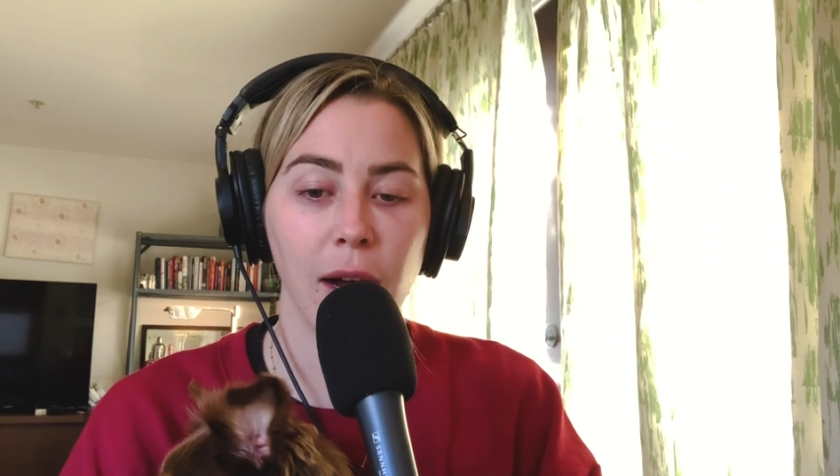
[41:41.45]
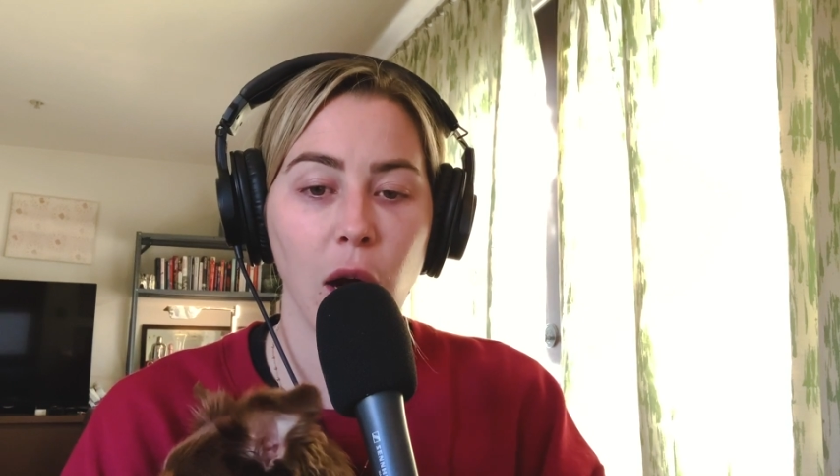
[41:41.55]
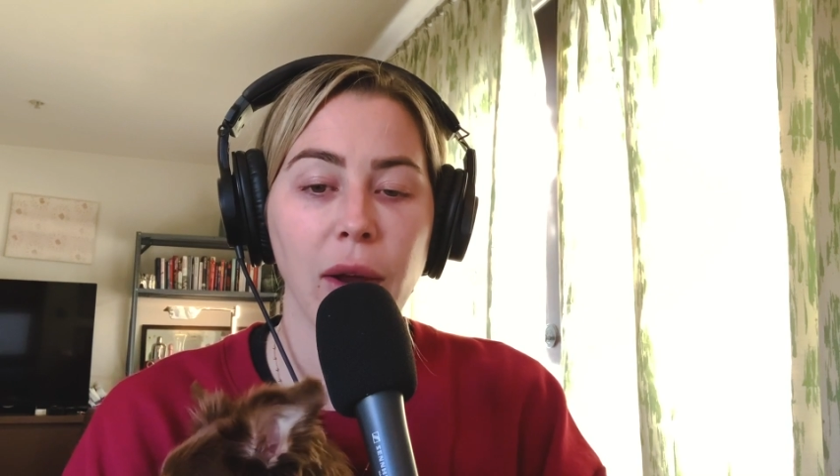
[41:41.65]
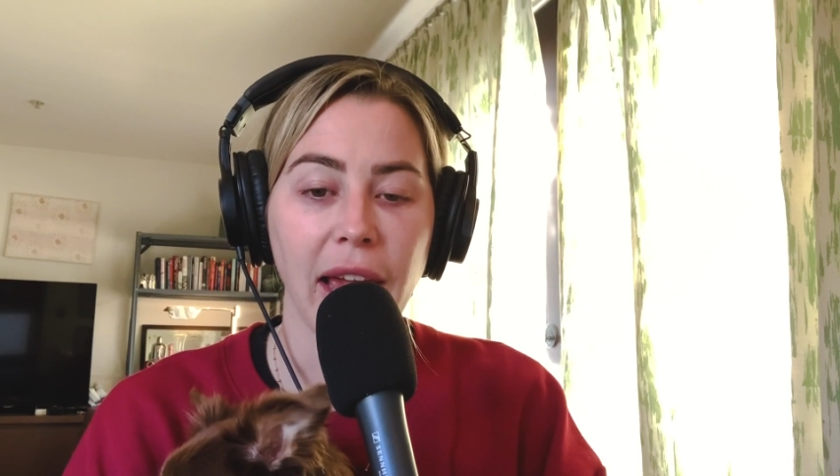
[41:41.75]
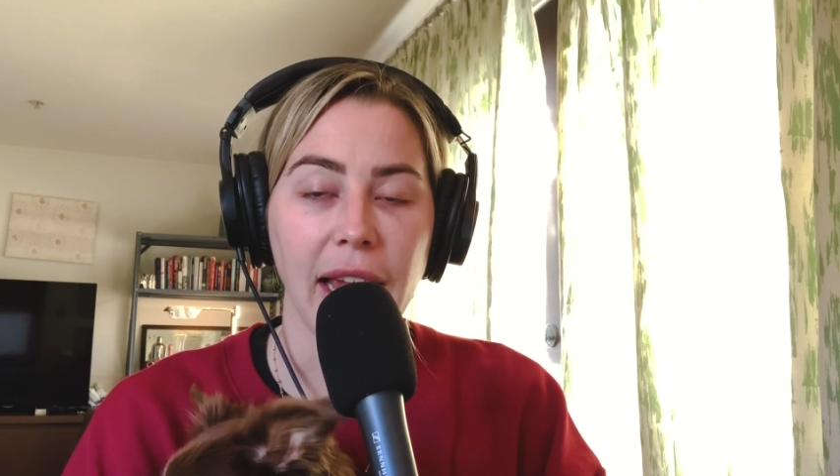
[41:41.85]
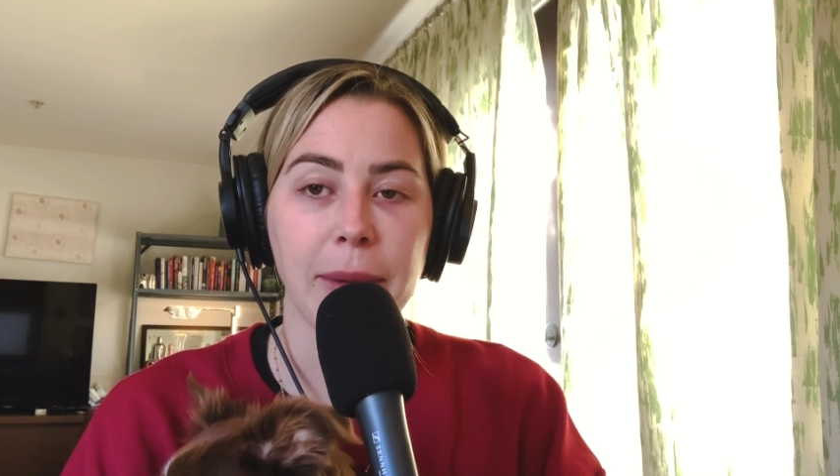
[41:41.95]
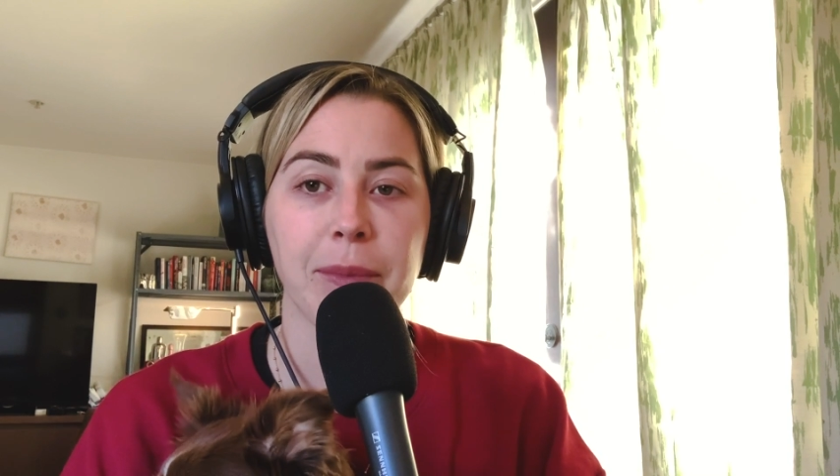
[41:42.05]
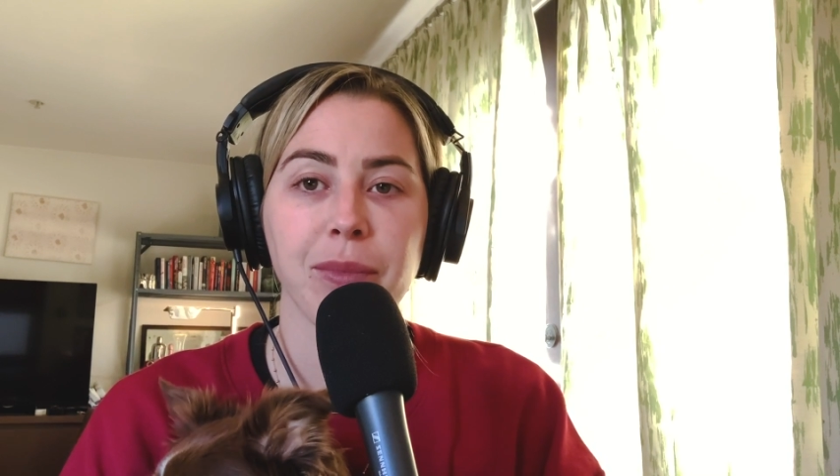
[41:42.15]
Okay.